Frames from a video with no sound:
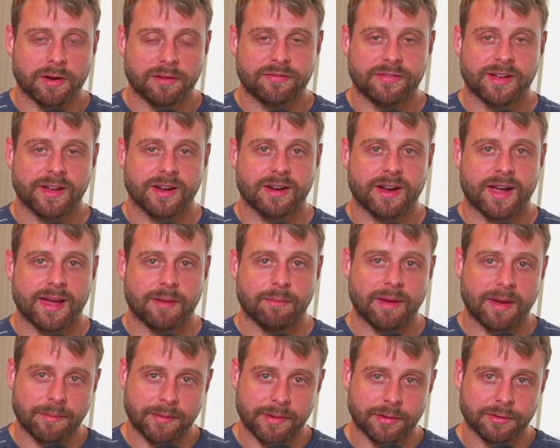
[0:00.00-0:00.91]
finger and
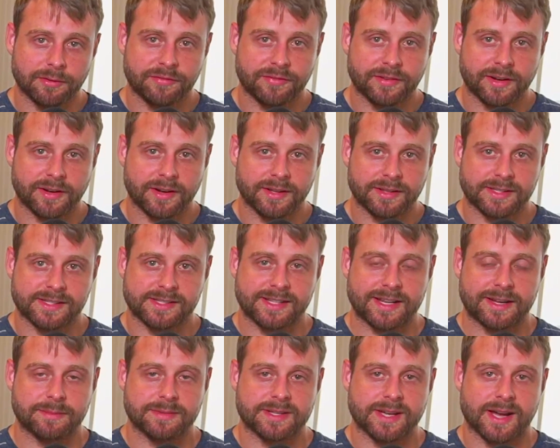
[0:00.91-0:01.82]
my middle finger at the
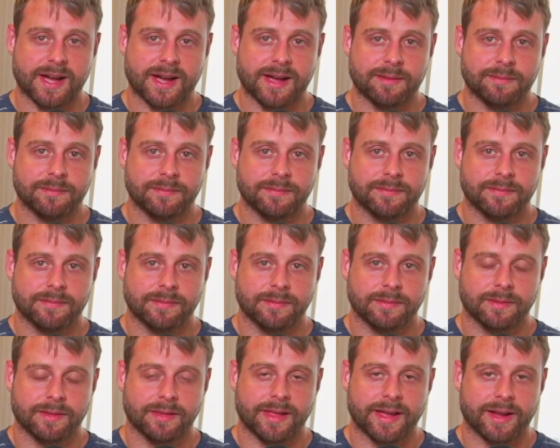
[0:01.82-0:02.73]
same time.
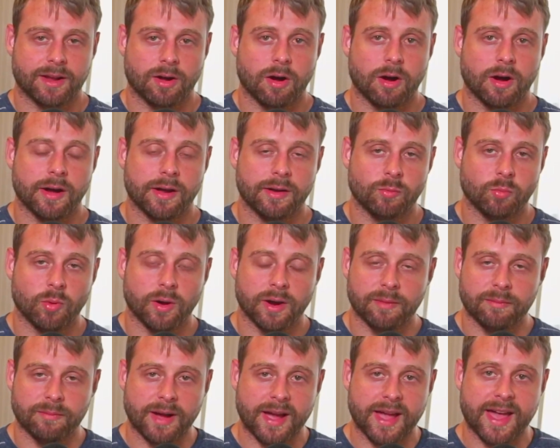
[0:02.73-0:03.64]
On
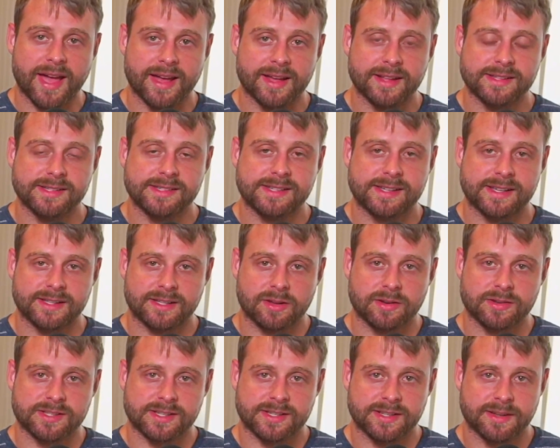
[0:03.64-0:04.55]
one of my hands, it
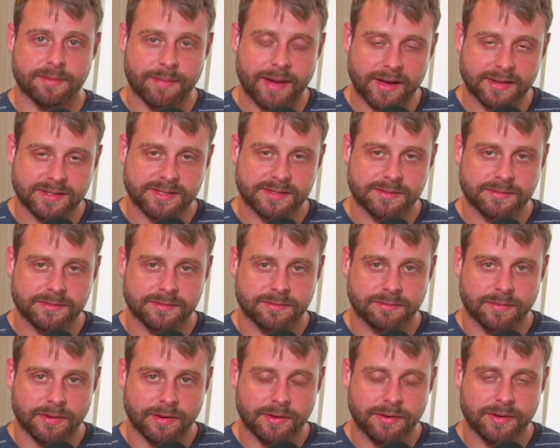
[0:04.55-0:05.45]
goes into mouse
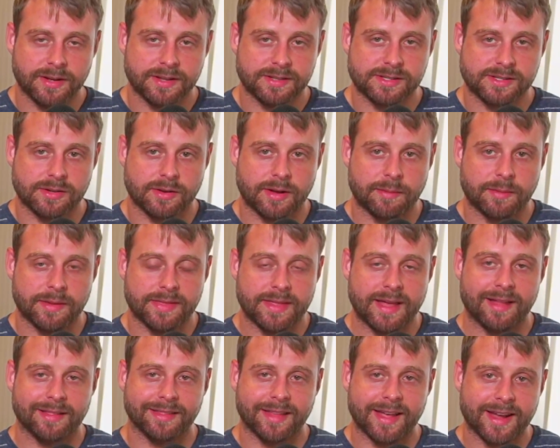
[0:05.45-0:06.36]
mode, and so I'm in
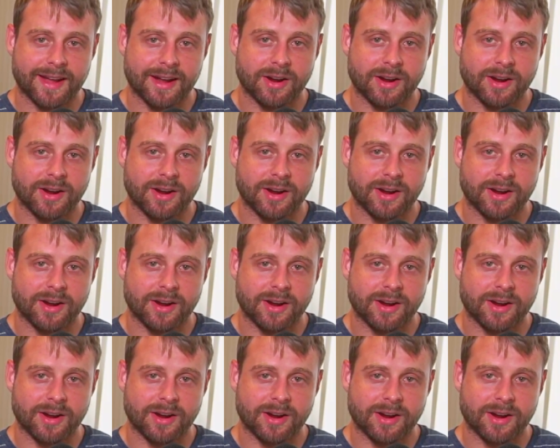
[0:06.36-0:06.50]
that layer.